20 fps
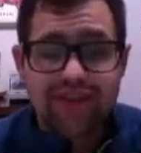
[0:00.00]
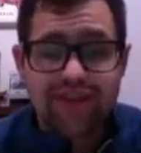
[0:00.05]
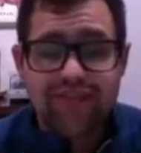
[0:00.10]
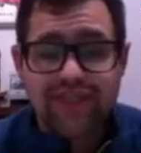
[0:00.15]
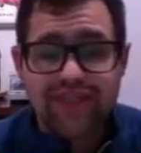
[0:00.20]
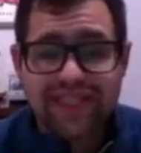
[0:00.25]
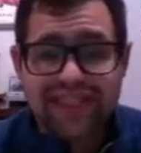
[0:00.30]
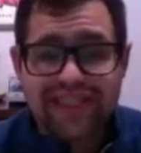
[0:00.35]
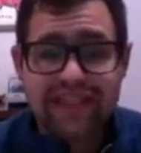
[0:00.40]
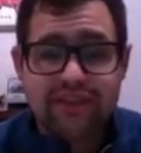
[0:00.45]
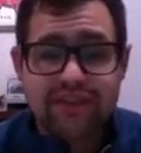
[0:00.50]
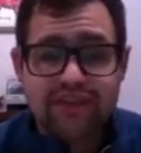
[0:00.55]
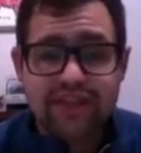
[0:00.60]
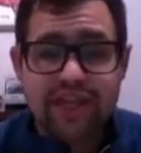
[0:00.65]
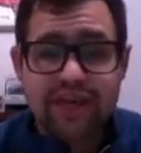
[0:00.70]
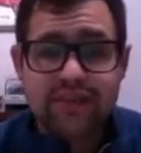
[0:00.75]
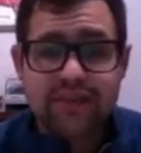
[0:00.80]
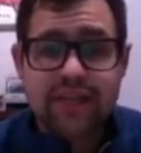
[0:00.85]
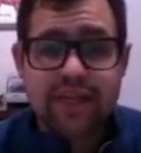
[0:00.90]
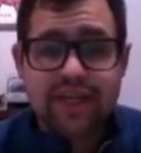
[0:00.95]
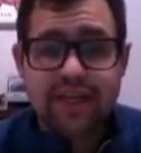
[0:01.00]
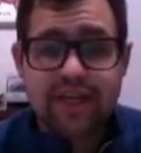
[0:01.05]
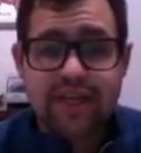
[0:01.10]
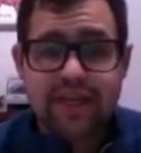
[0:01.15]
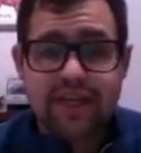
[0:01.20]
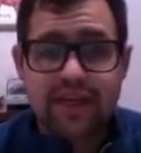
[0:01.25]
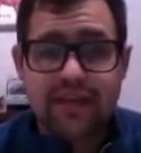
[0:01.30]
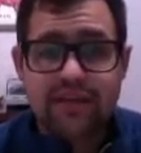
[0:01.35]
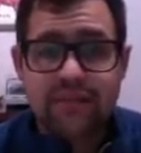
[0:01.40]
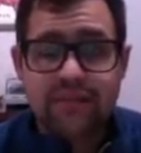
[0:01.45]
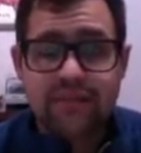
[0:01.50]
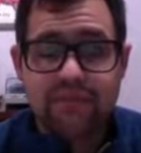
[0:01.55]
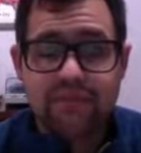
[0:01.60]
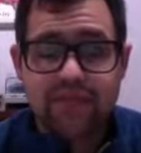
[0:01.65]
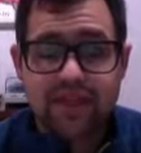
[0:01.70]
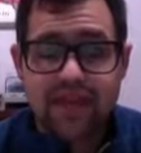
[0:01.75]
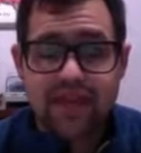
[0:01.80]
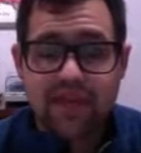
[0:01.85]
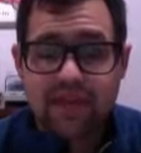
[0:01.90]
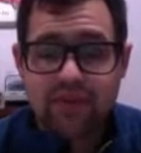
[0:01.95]
plenty of time to get it done.
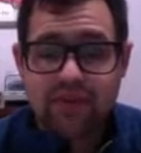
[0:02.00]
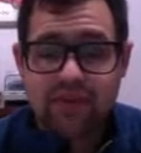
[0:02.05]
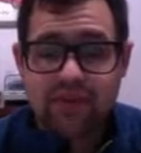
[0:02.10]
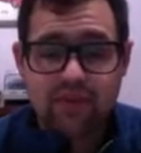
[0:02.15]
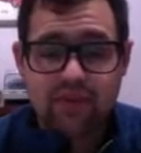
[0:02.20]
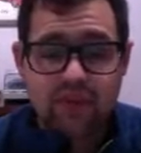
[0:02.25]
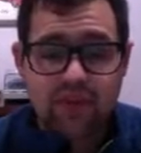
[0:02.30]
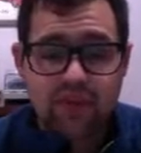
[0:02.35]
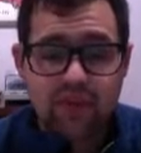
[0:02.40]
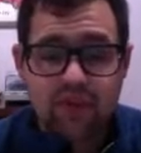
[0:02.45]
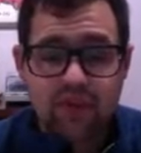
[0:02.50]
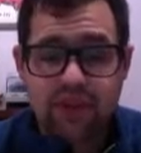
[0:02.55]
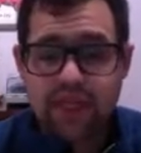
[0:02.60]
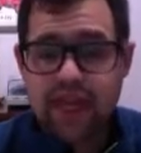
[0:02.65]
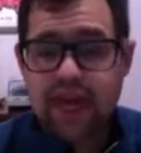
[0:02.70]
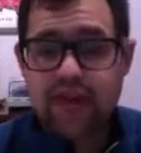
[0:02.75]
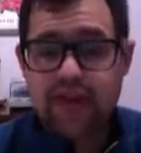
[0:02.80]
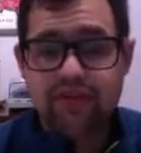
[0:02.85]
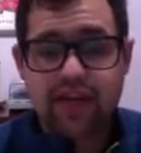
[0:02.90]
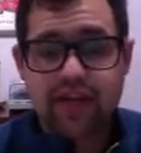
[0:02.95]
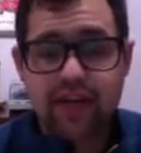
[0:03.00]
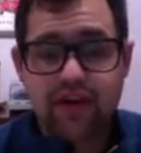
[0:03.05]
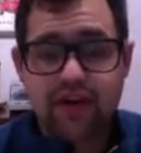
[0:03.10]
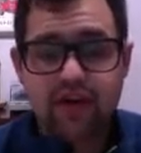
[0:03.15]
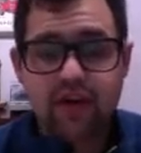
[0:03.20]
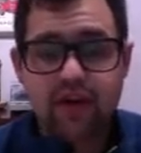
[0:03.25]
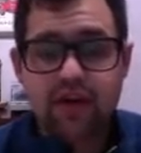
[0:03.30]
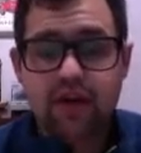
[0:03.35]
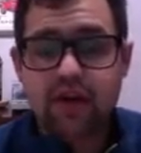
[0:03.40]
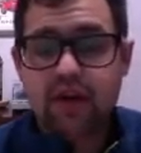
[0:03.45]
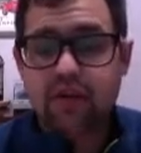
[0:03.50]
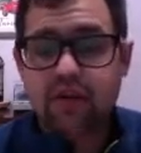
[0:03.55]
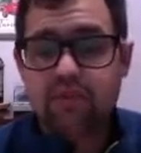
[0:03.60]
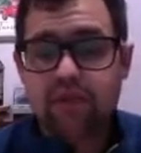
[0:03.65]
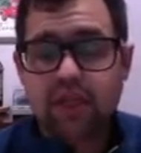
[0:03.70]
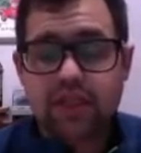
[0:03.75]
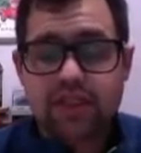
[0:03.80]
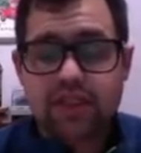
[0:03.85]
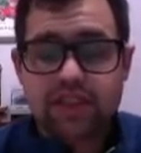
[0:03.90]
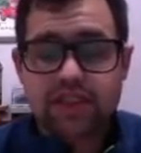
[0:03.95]
I had people done with half an hour
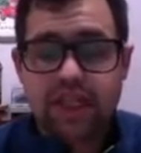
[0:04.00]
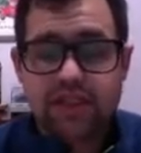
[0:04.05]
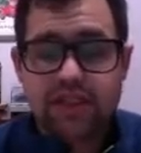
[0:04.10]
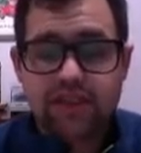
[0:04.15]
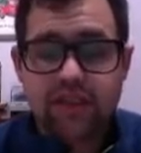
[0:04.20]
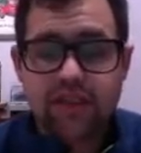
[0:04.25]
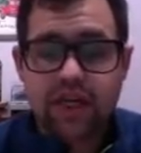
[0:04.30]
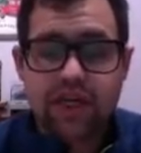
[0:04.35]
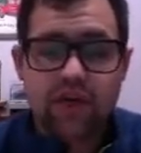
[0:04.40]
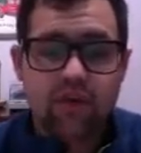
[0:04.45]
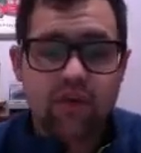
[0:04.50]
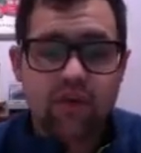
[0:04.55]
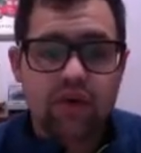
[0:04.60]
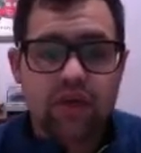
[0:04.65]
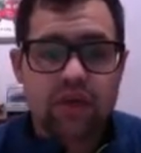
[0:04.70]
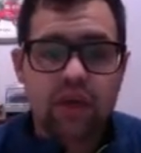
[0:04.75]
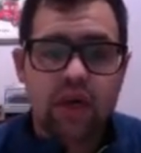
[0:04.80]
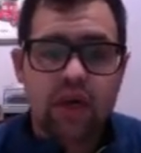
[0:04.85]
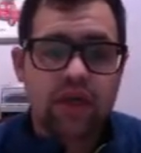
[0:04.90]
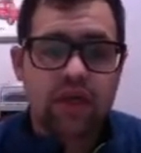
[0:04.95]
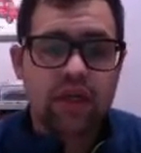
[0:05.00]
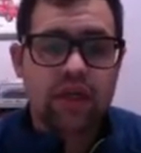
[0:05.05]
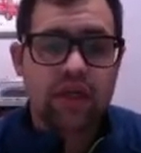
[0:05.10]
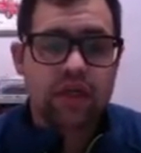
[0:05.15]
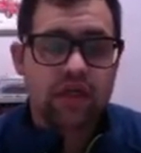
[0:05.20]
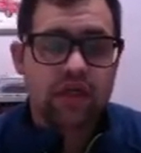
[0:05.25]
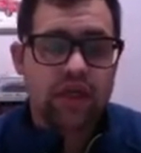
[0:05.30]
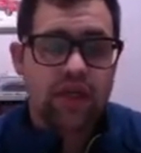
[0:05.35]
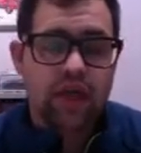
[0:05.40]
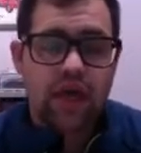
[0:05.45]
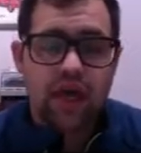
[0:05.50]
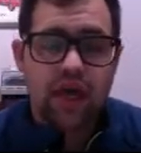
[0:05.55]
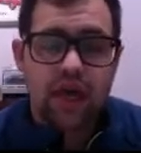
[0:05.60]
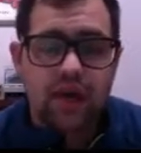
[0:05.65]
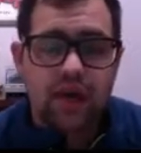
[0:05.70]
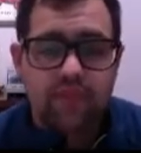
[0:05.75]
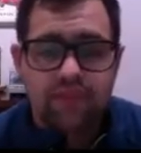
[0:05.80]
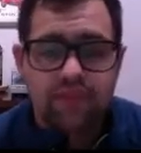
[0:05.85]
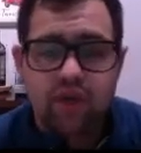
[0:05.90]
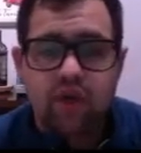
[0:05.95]
plus yesterday to work on
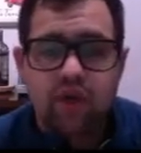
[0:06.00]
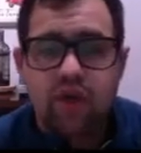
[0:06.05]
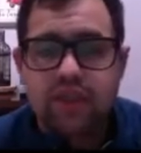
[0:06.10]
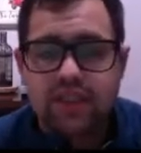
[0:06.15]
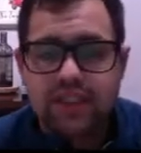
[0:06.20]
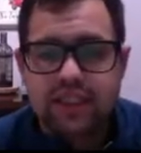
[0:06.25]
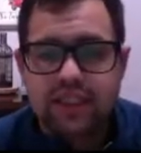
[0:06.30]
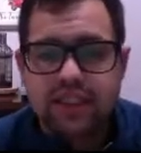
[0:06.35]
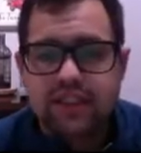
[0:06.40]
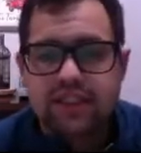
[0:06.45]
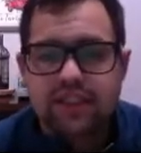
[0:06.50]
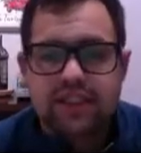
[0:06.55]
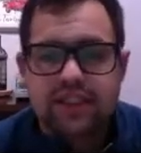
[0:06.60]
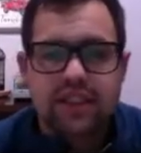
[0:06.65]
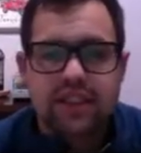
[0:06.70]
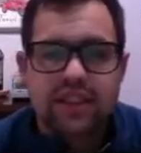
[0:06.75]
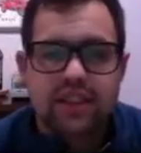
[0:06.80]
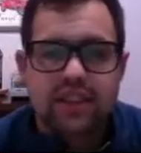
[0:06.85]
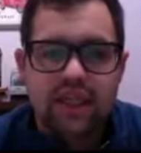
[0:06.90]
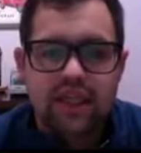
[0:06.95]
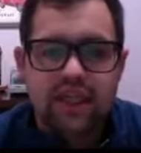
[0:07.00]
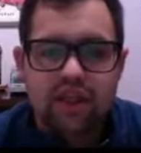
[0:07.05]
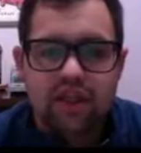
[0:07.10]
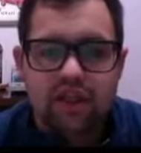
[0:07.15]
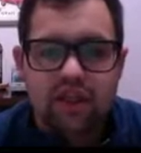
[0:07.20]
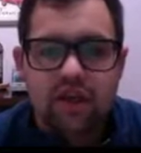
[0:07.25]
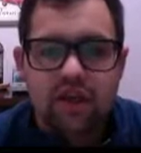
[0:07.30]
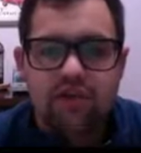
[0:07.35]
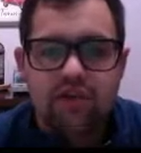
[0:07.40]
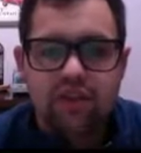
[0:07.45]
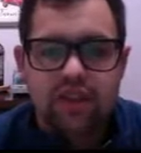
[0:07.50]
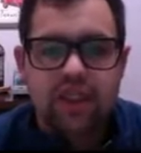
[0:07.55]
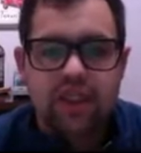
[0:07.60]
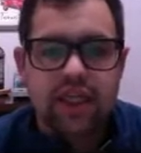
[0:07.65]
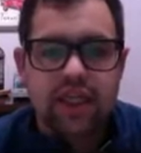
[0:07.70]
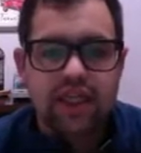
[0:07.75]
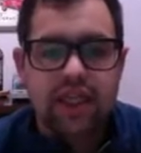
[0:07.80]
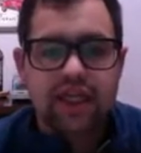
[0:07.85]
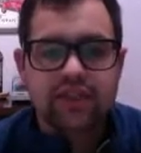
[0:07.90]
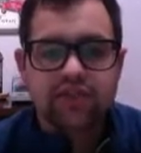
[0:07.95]
the quizzes and look over
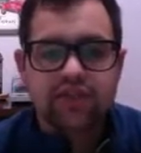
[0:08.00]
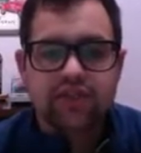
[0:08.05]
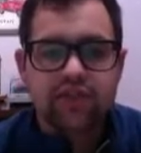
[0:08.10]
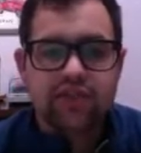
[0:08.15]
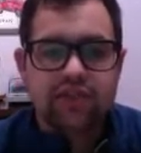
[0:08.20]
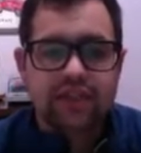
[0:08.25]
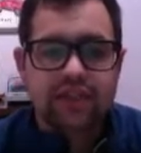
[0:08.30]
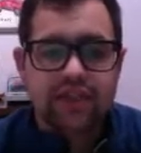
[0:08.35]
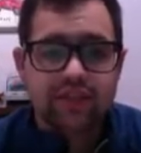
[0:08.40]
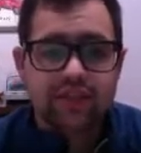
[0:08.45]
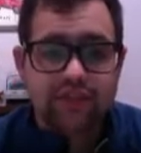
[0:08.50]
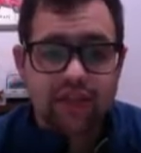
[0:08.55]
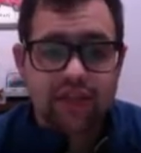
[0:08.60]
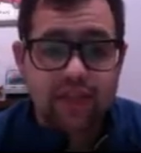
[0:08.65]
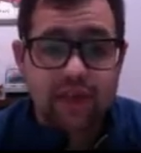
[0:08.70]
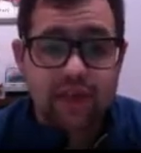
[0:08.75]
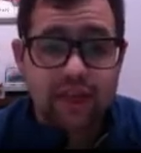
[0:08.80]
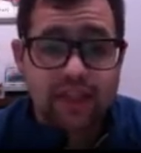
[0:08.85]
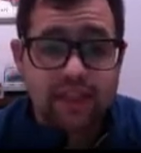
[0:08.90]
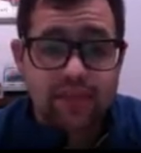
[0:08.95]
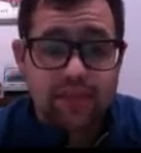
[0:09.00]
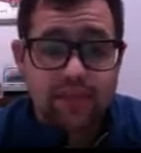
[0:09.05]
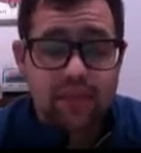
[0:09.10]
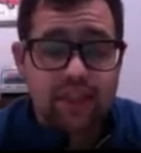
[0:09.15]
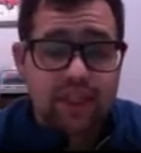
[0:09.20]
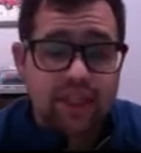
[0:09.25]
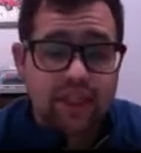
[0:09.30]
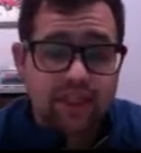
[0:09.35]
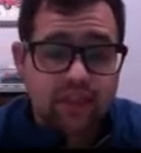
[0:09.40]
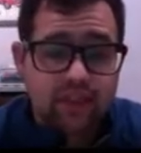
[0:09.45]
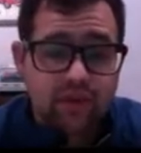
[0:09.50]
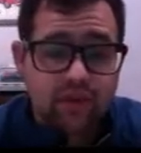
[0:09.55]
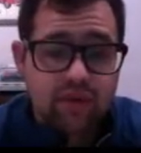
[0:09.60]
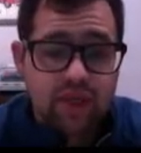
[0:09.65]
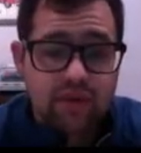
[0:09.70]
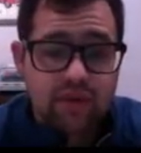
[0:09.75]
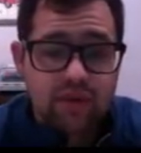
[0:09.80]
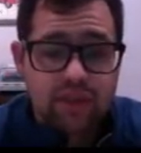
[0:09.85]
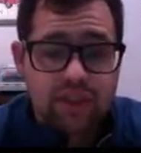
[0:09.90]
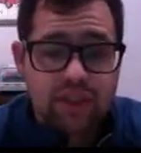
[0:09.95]
study guides. So it's definitely possible to get your 20
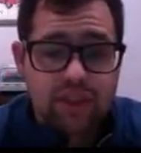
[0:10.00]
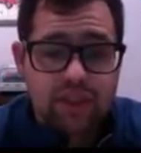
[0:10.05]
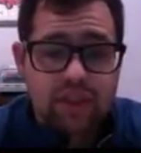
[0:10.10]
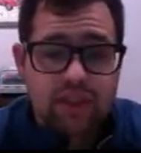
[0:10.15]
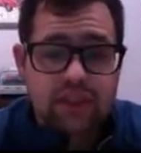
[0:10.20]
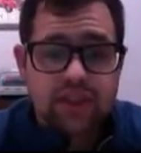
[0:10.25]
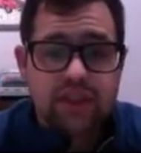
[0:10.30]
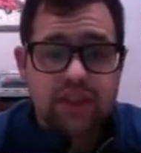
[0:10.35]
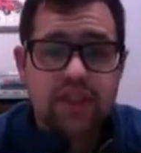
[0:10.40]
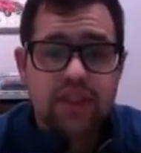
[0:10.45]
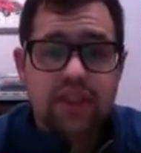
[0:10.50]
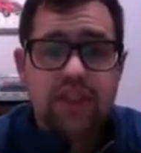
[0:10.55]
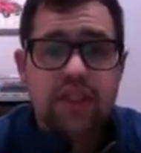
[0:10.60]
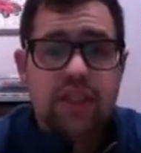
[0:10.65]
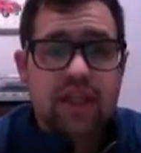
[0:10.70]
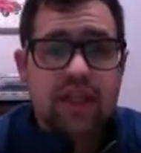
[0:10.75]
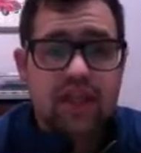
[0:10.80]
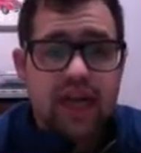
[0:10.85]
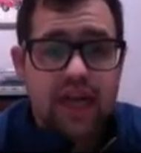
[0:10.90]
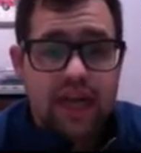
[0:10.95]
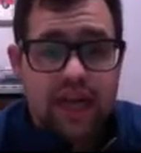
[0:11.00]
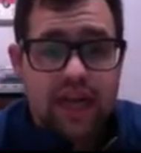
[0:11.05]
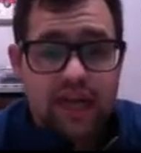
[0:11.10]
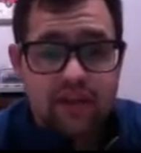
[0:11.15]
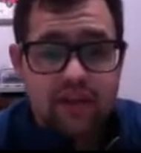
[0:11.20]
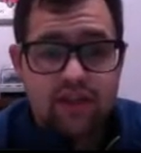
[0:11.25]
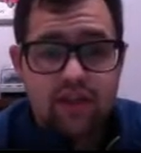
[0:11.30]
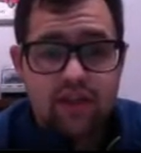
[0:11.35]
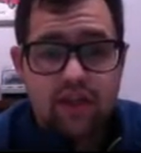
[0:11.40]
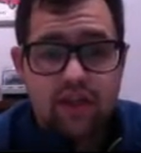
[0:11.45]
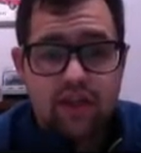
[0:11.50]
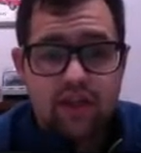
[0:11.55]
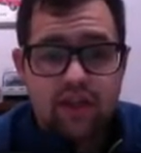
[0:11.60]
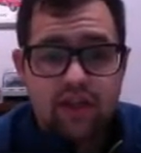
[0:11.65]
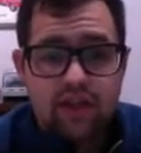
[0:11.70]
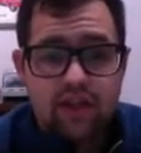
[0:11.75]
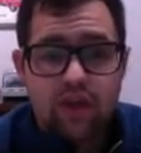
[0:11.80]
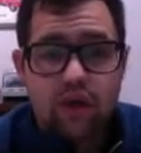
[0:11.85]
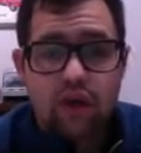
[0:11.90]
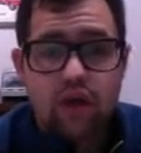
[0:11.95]
questions and
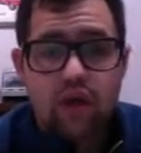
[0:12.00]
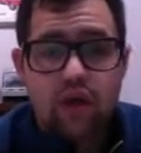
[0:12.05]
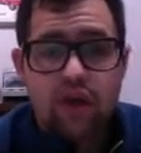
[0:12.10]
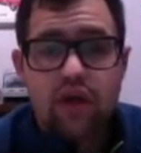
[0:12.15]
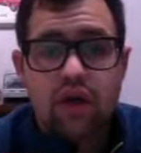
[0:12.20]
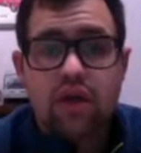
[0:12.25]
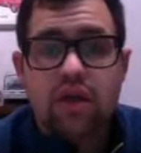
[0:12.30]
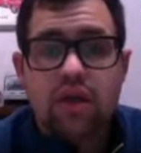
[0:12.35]
your